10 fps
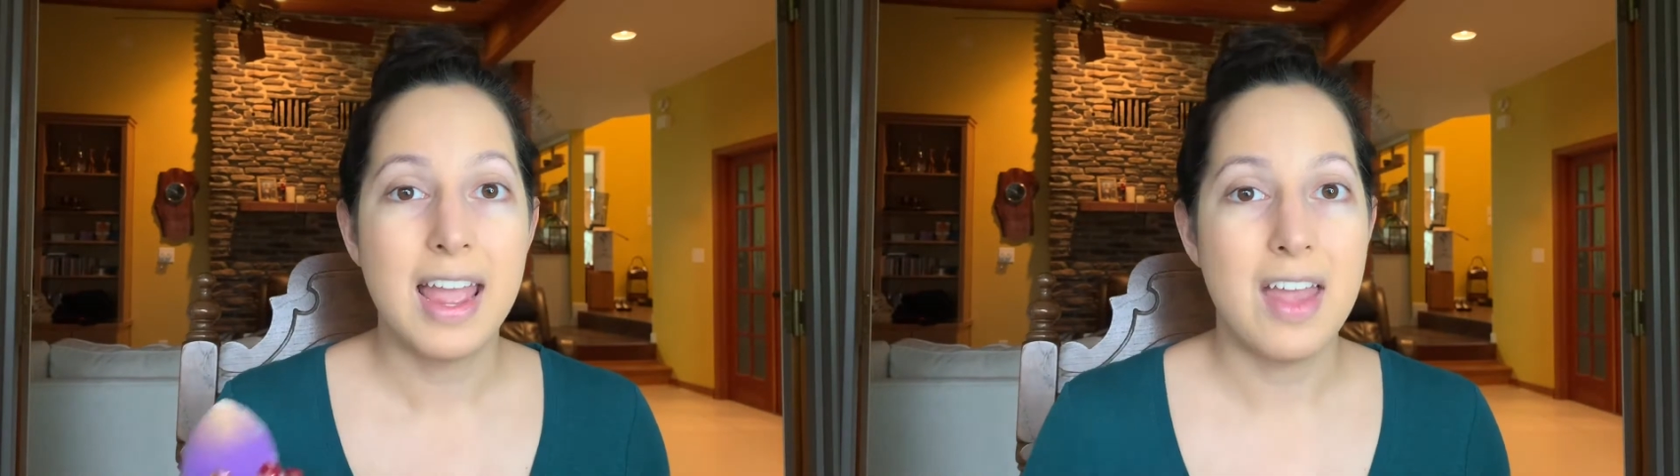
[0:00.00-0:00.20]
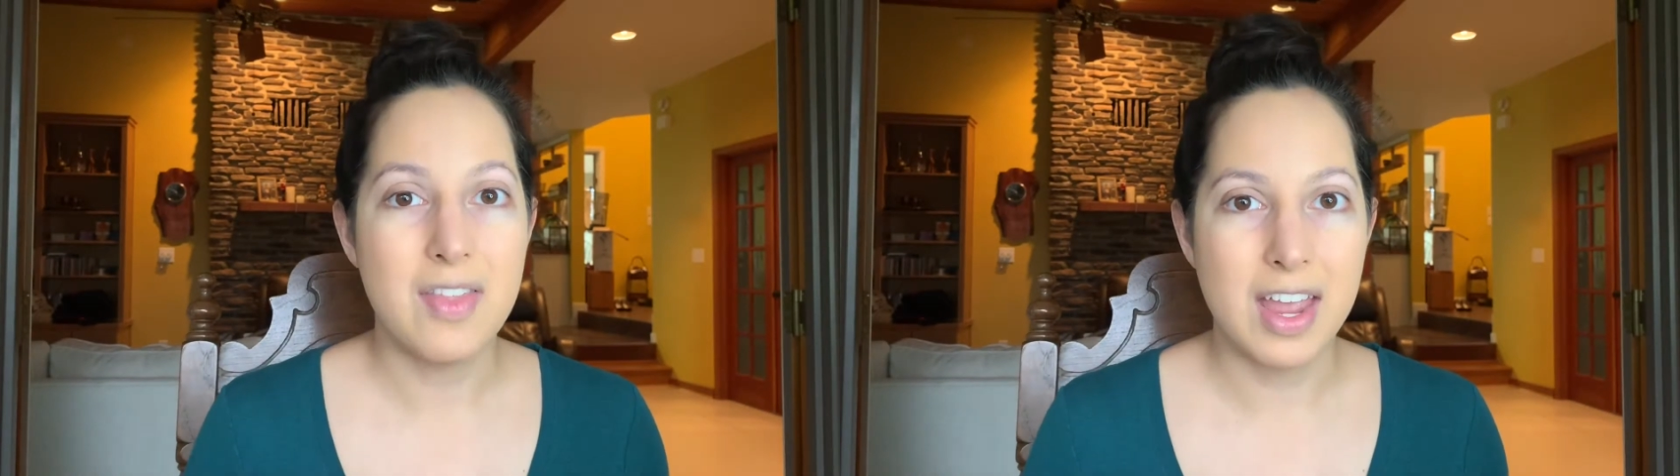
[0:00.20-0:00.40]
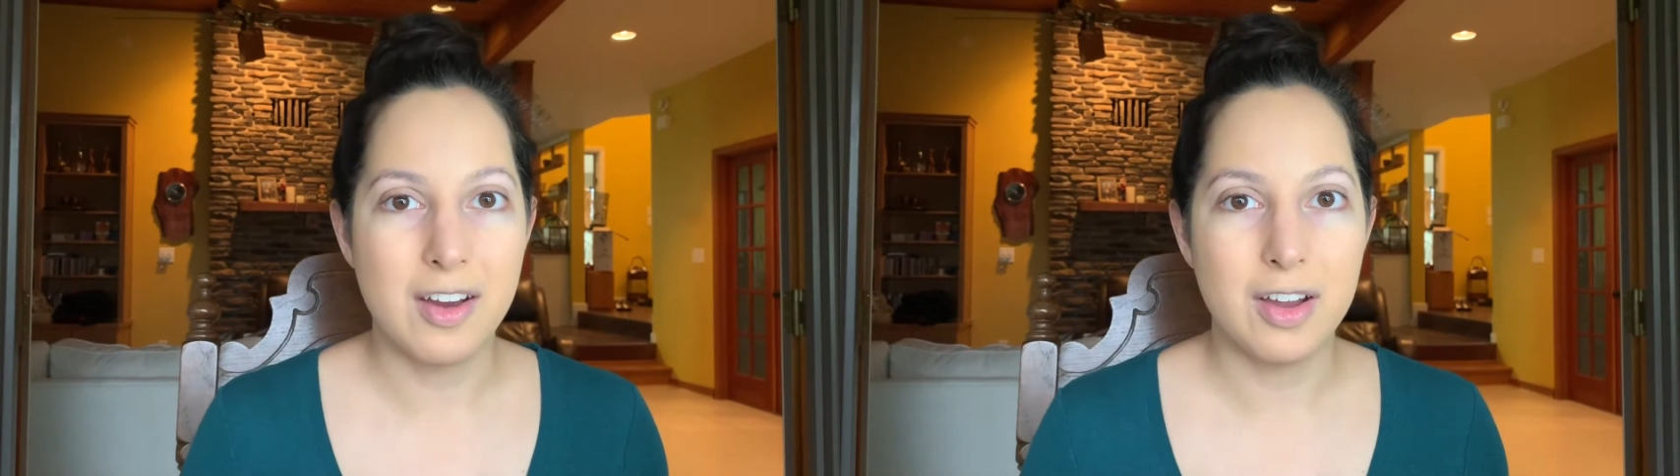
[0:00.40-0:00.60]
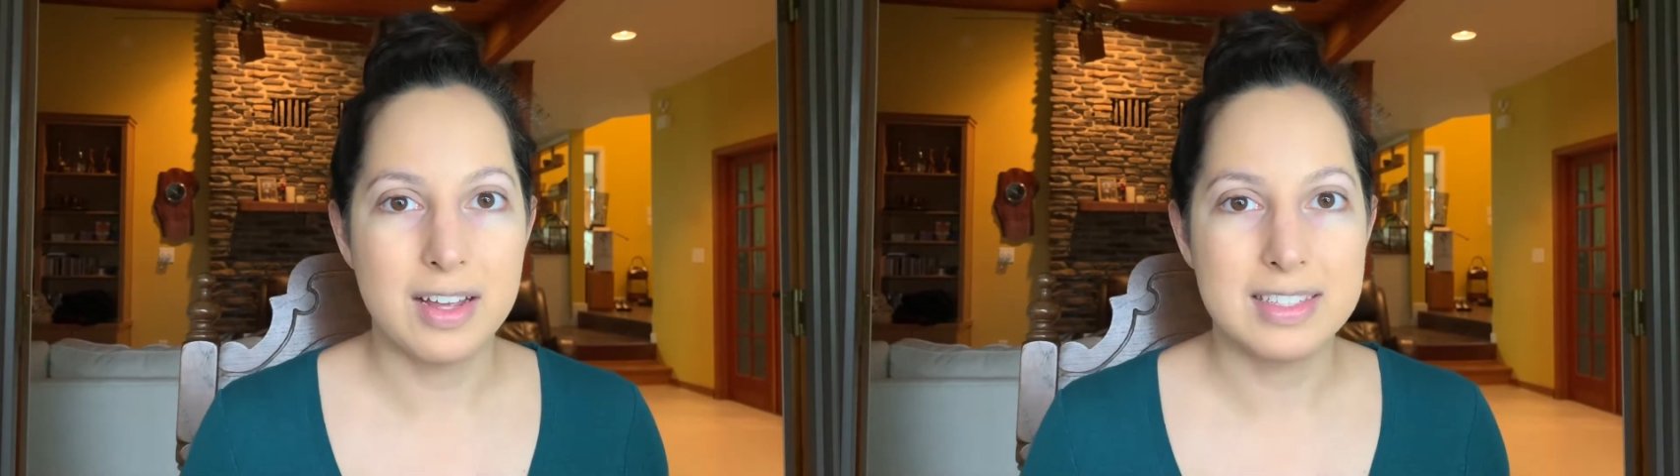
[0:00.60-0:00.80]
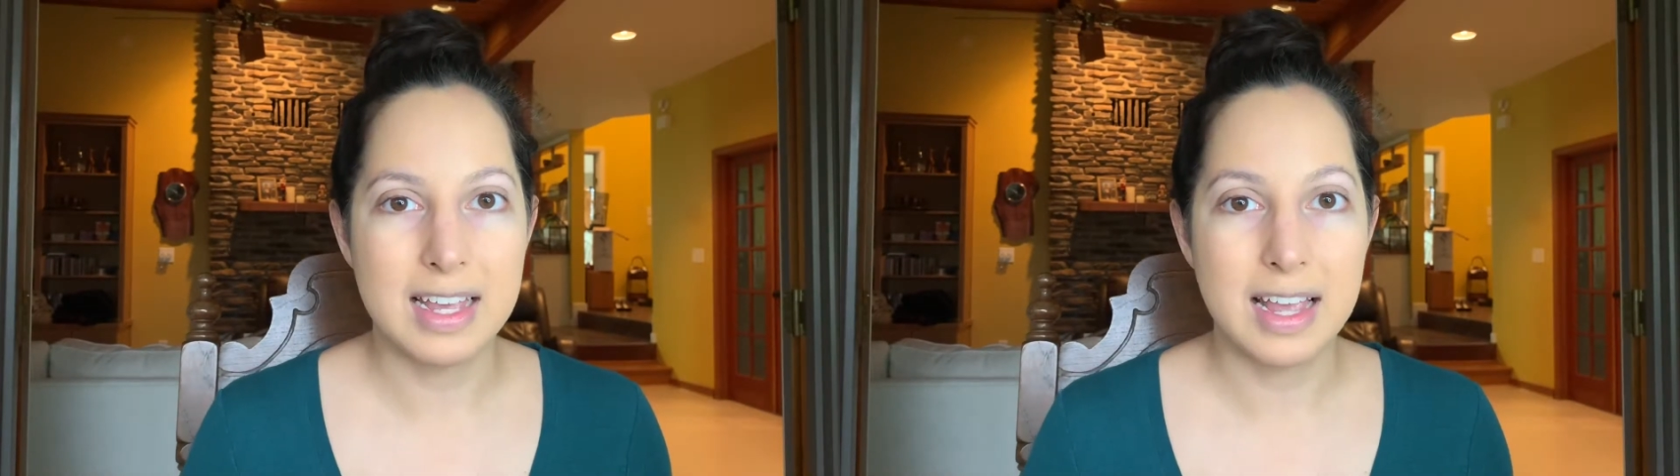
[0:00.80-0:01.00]
in the
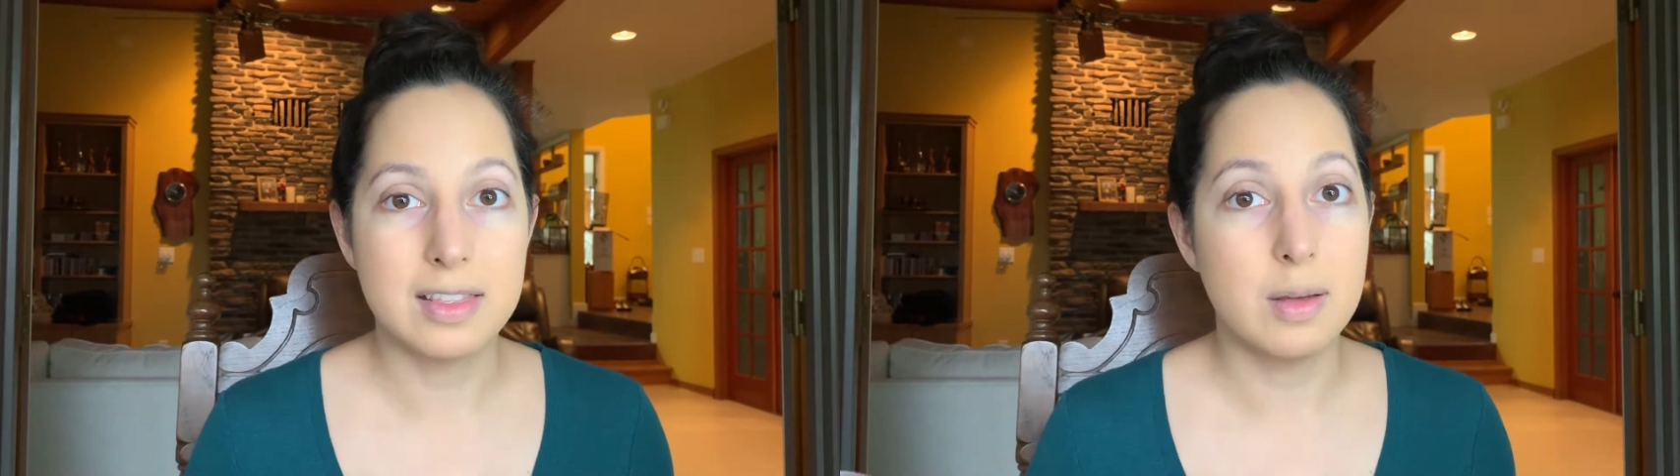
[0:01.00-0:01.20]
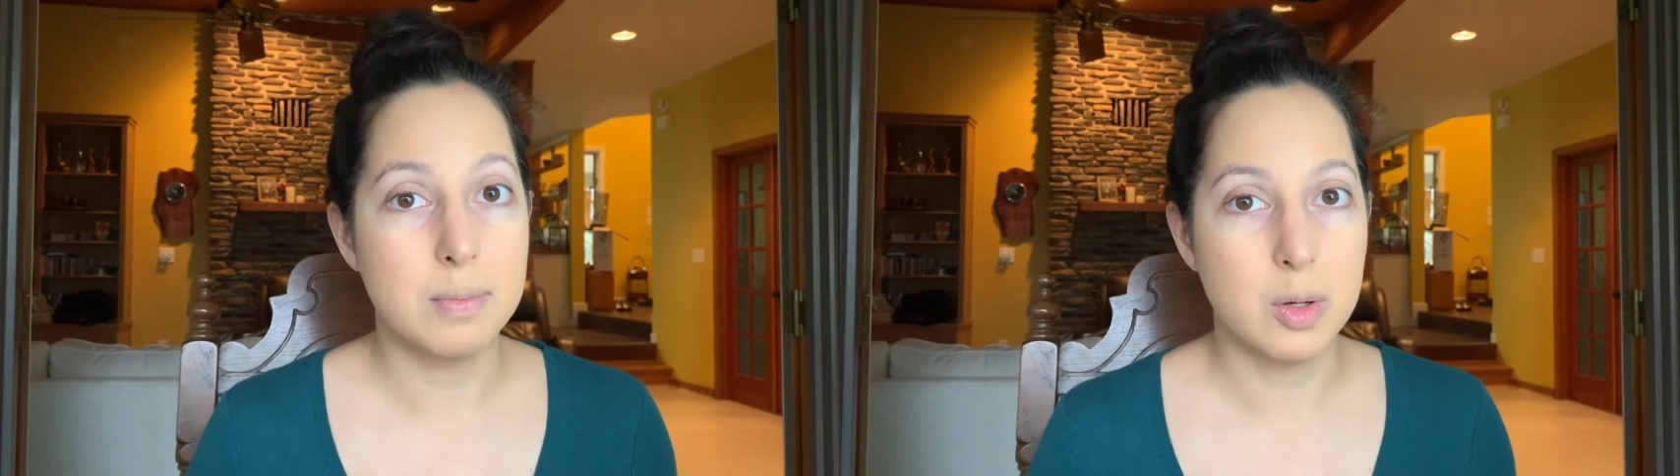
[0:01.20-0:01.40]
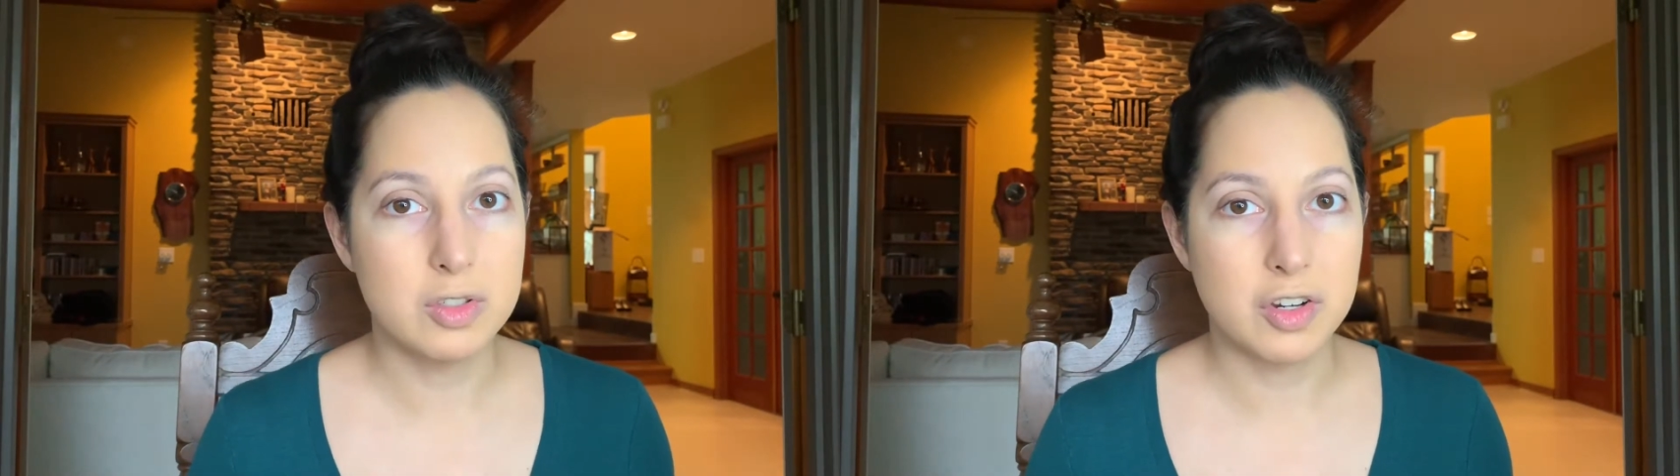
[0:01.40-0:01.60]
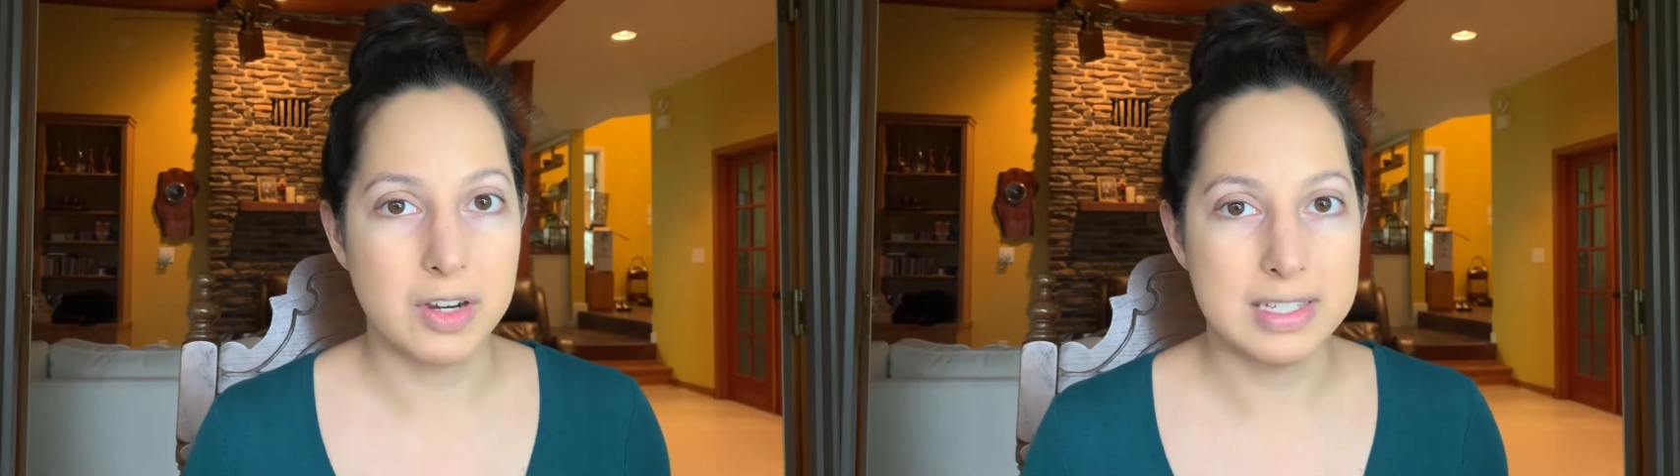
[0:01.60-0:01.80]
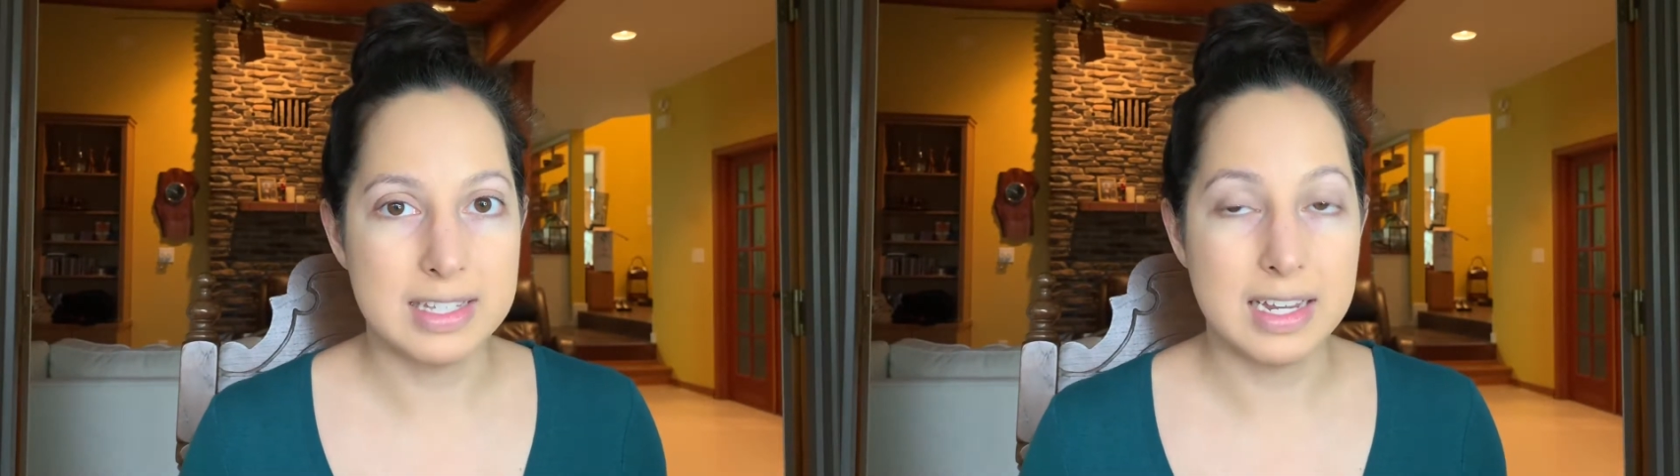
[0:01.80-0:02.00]
areas that get the most
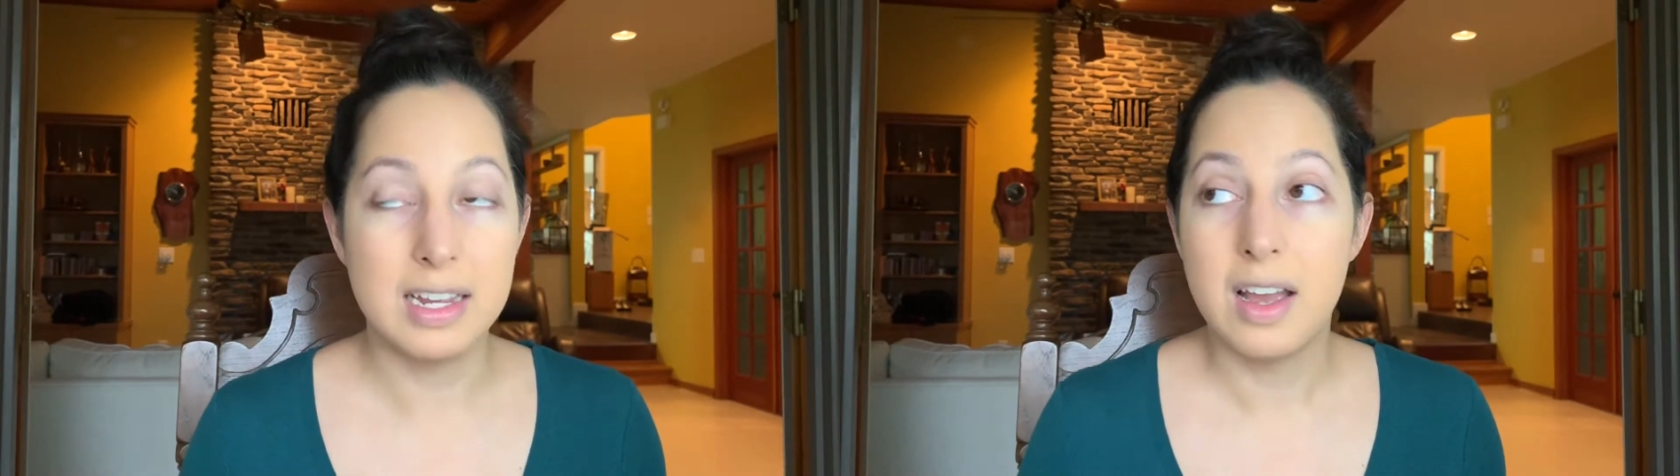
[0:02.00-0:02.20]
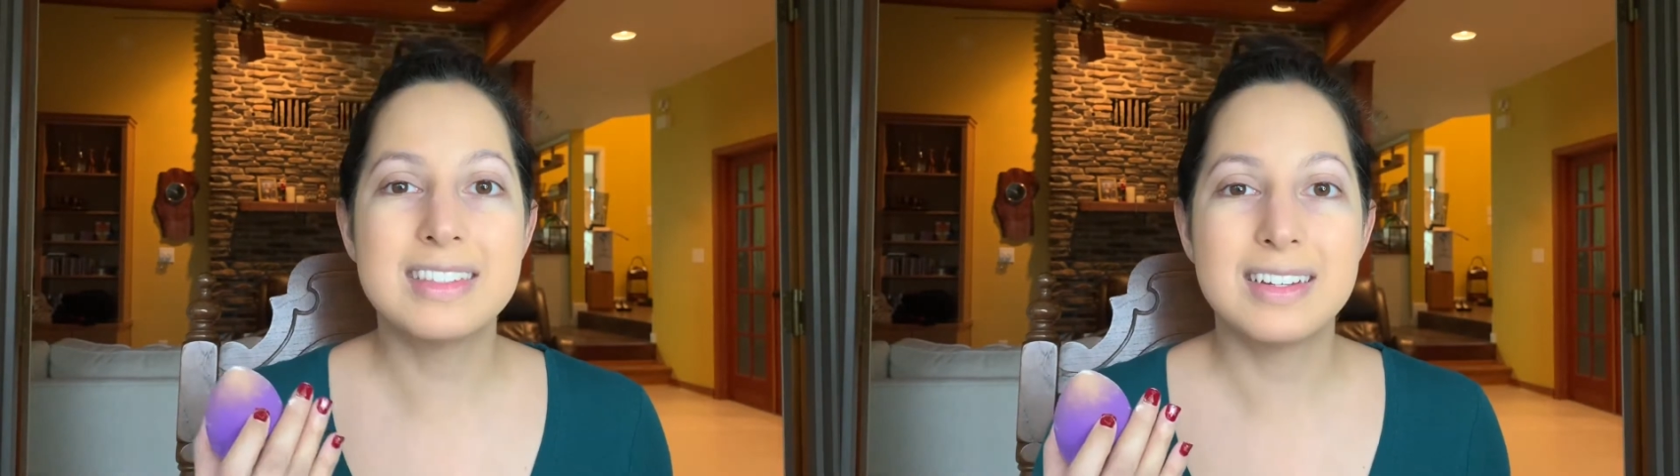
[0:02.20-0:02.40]
greasy.